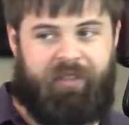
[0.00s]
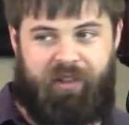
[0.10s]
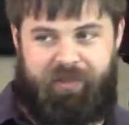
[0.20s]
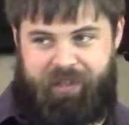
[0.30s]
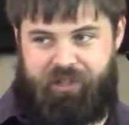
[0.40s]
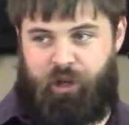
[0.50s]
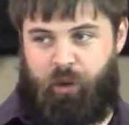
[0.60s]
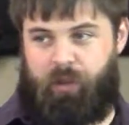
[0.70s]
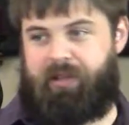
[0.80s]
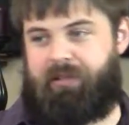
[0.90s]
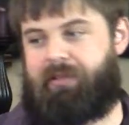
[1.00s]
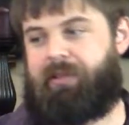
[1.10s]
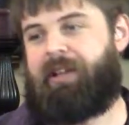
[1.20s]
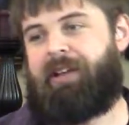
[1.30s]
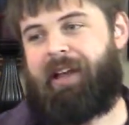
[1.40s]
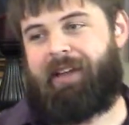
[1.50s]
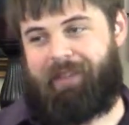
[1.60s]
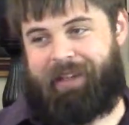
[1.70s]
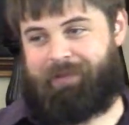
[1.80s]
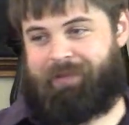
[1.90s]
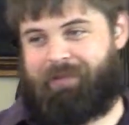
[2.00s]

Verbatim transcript: The, the joke, like,